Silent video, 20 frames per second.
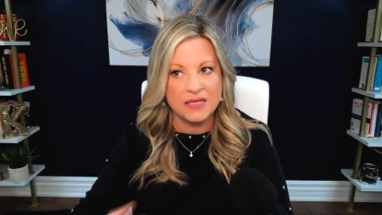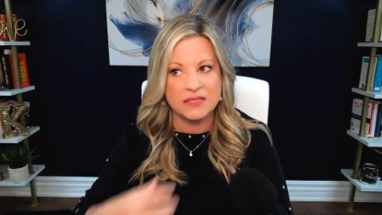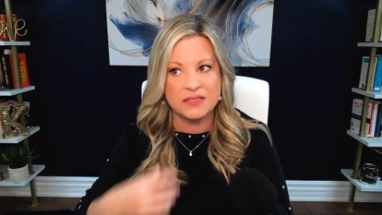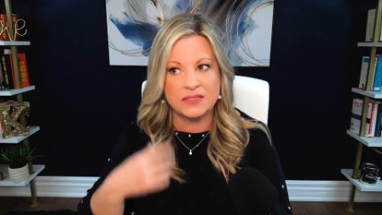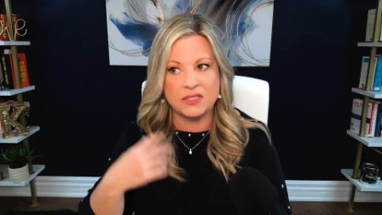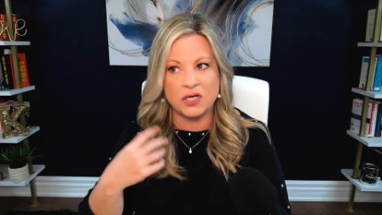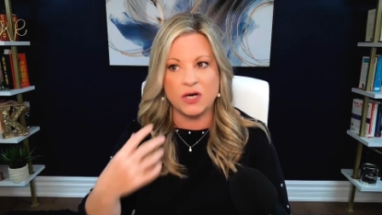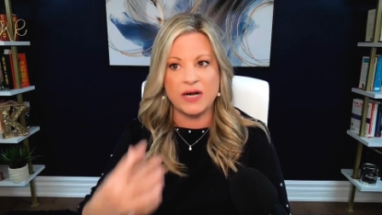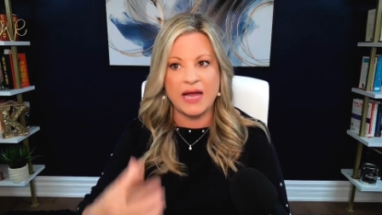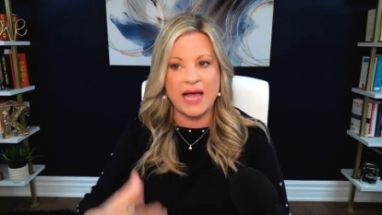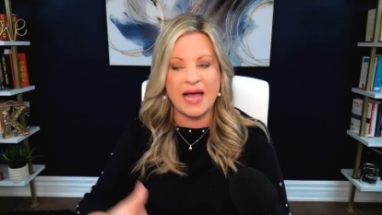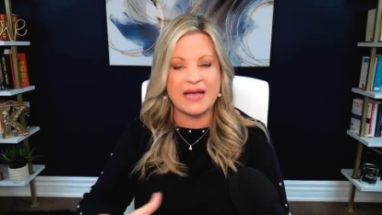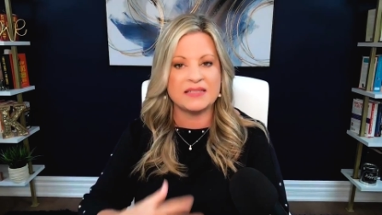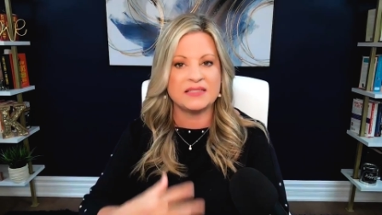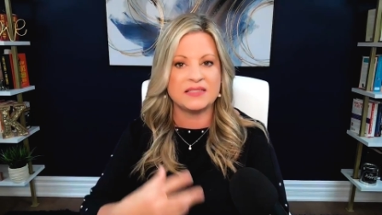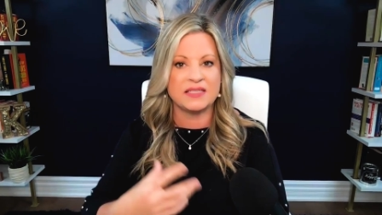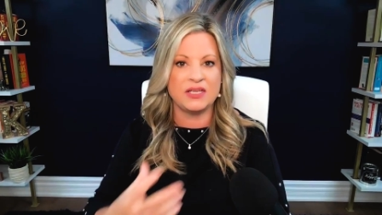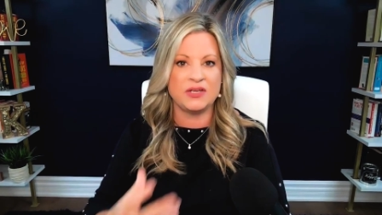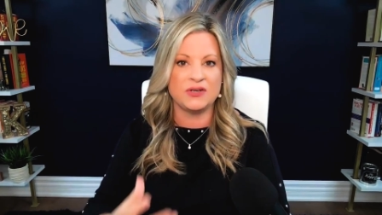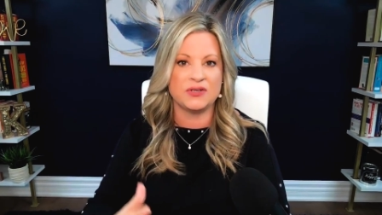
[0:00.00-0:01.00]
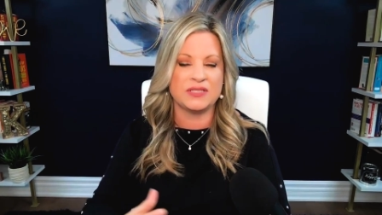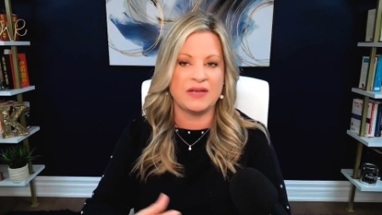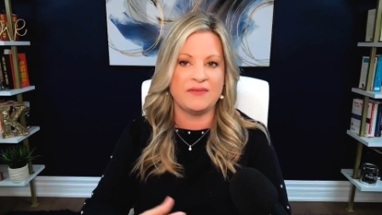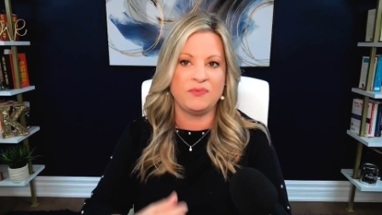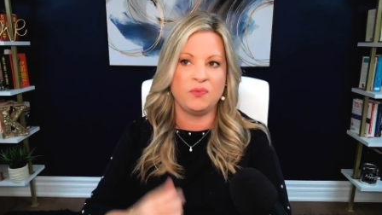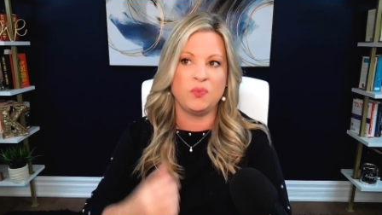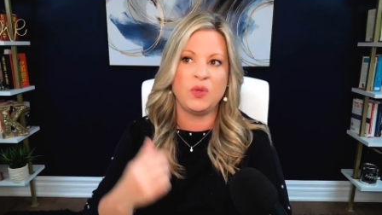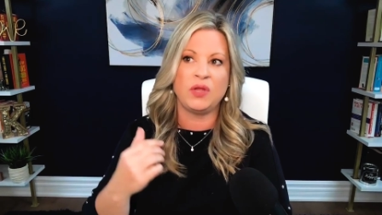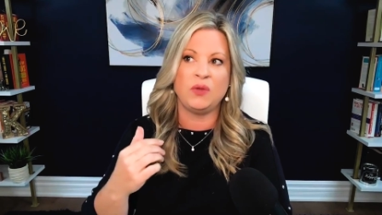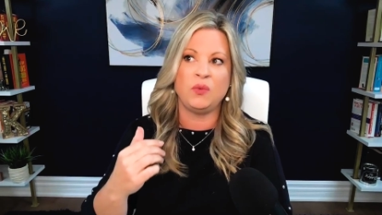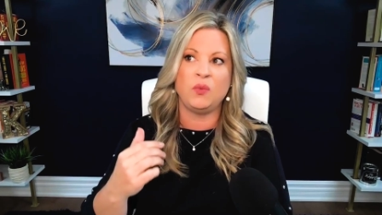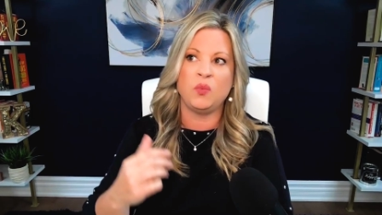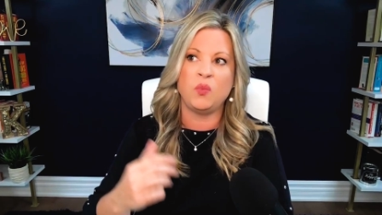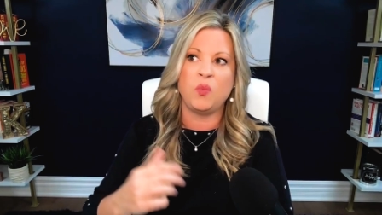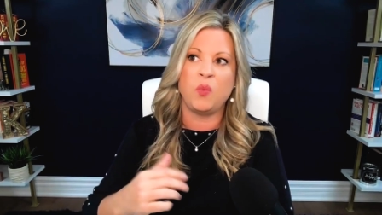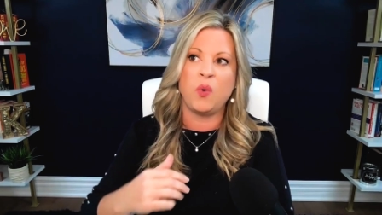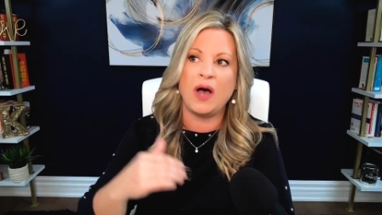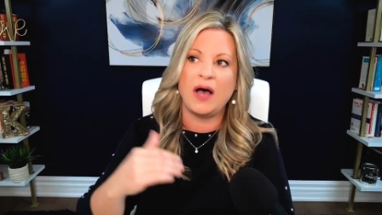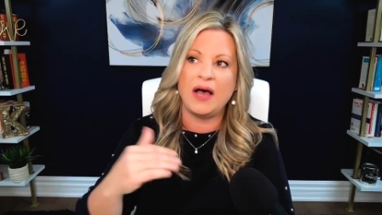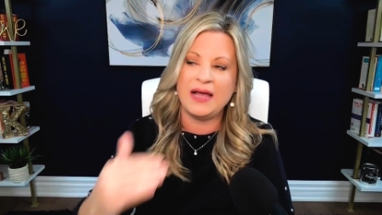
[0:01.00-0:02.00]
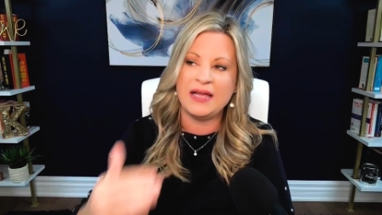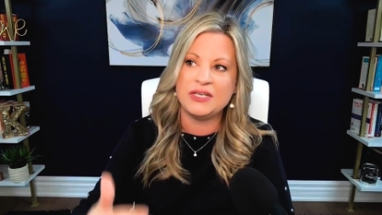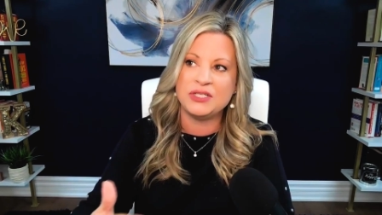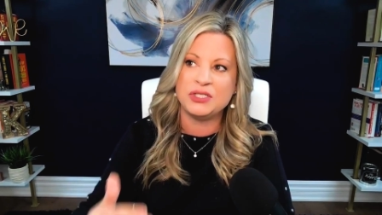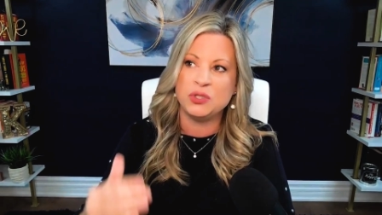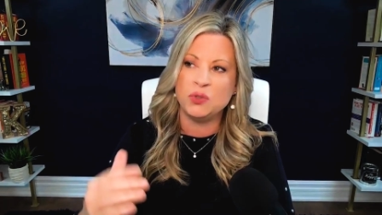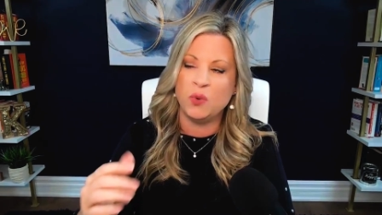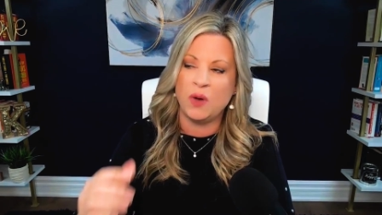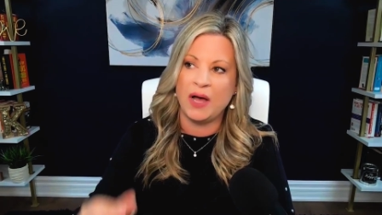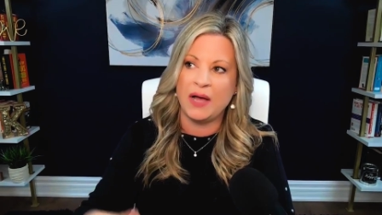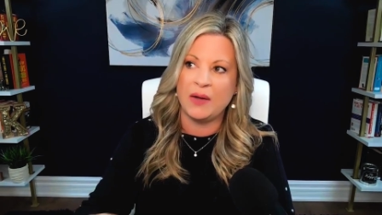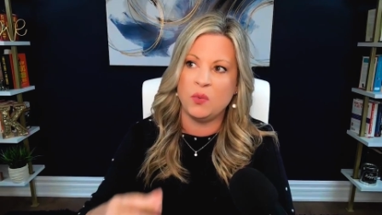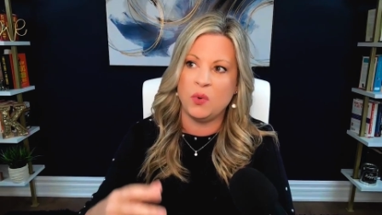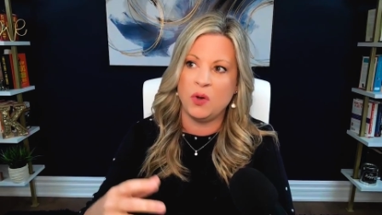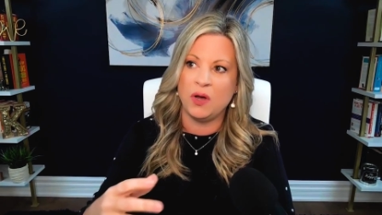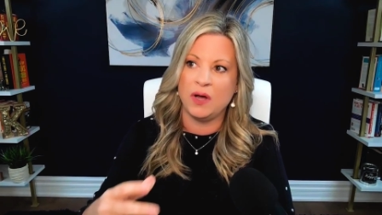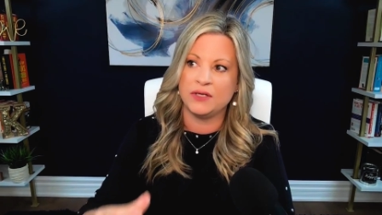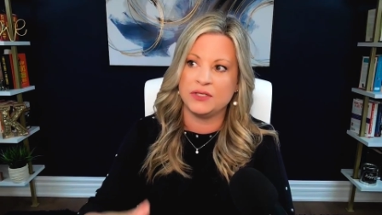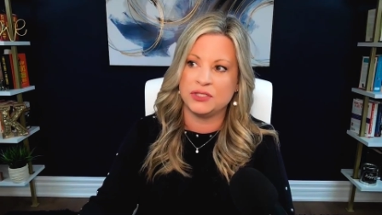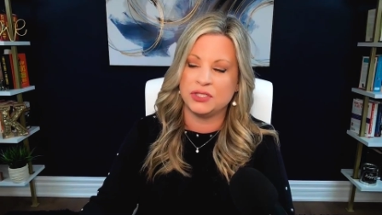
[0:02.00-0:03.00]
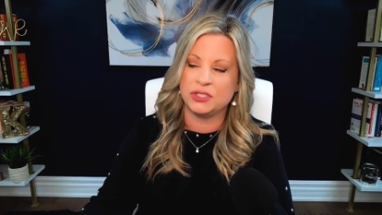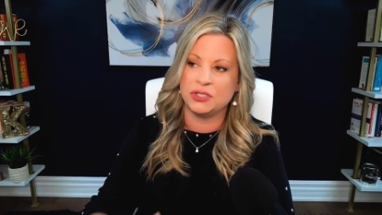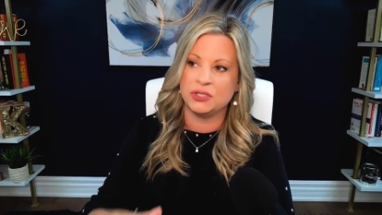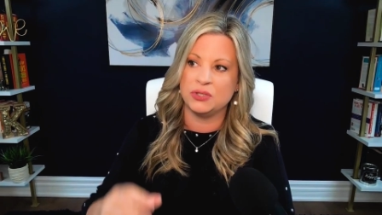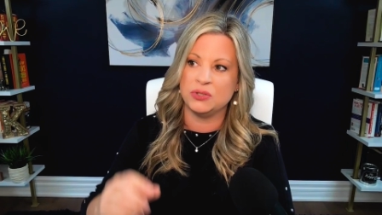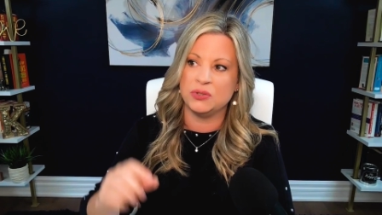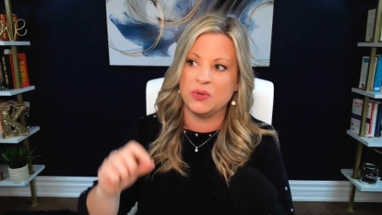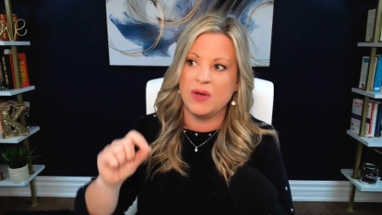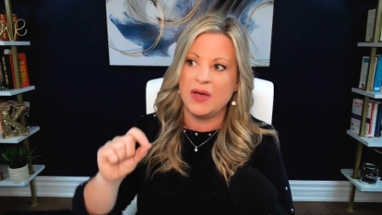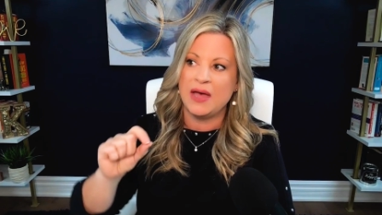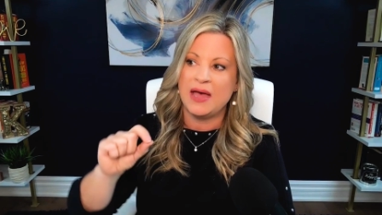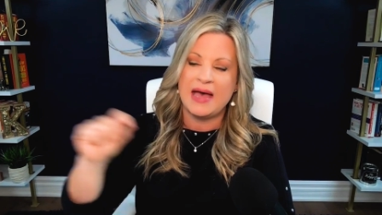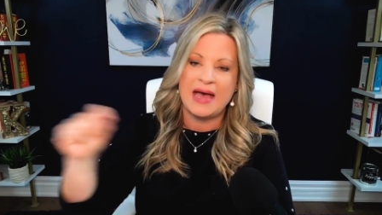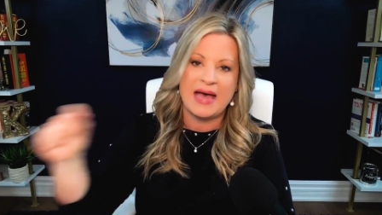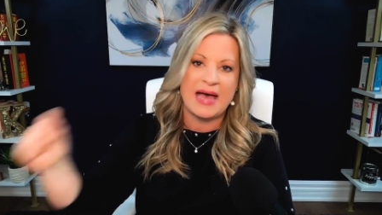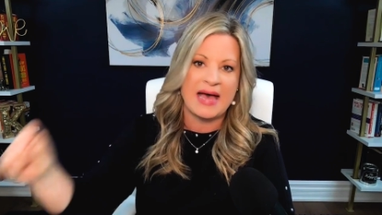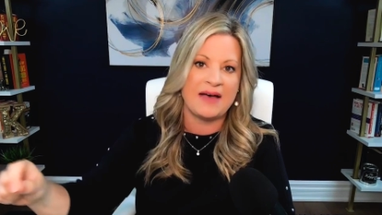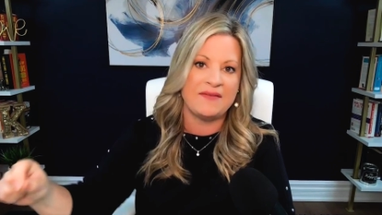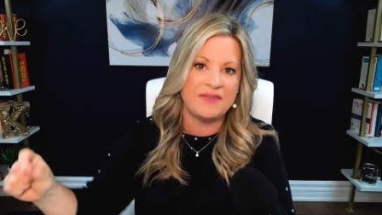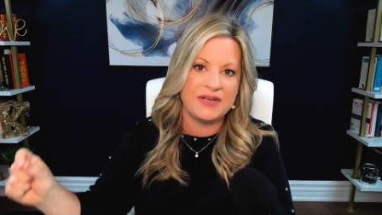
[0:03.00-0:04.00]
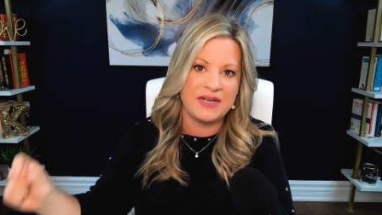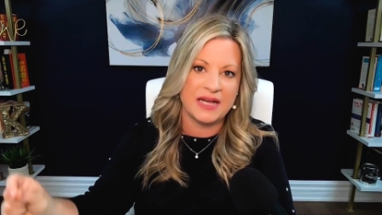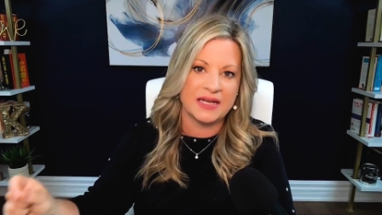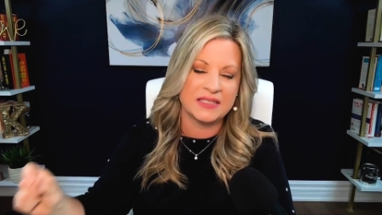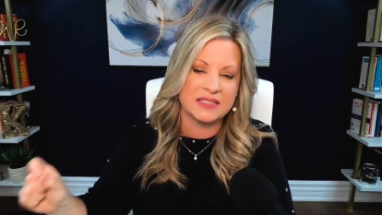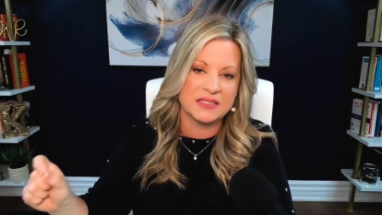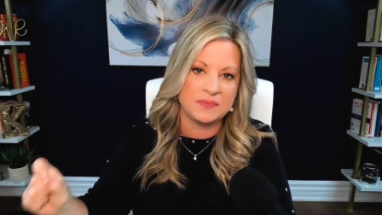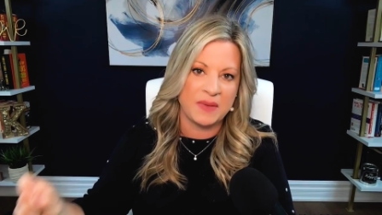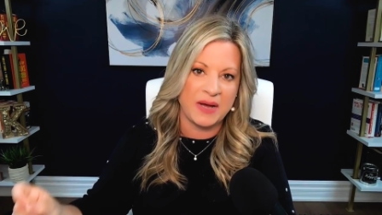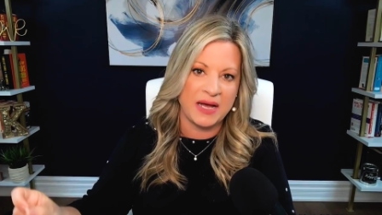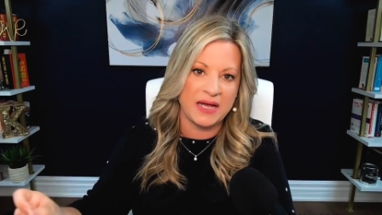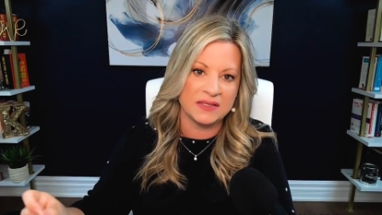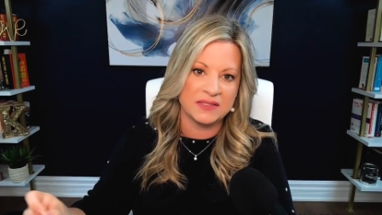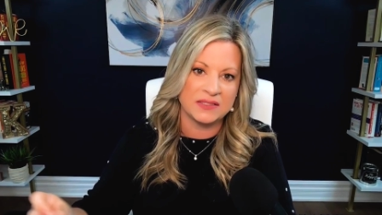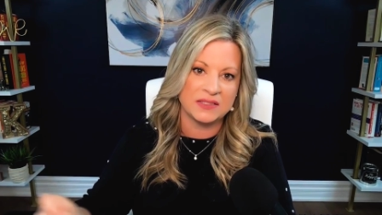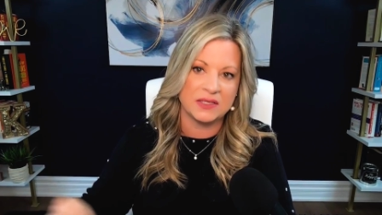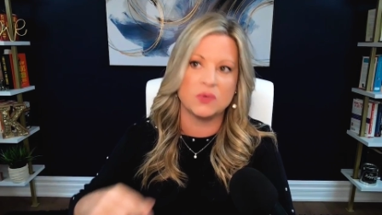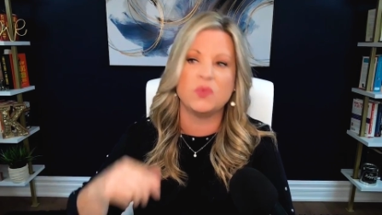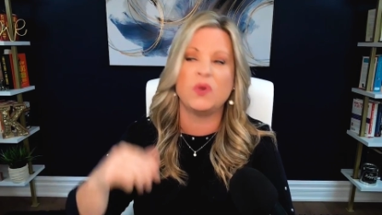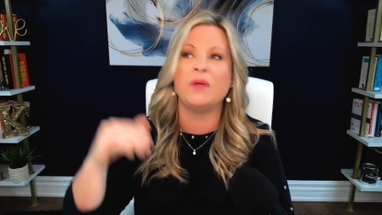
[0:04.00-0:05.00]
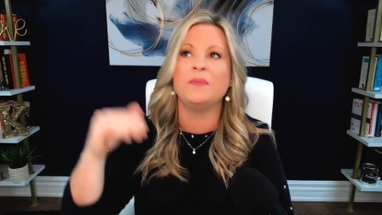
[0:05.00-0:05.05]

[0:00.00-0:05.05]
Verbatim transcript: Start asking yourself, well, why do I want to have a next milestone?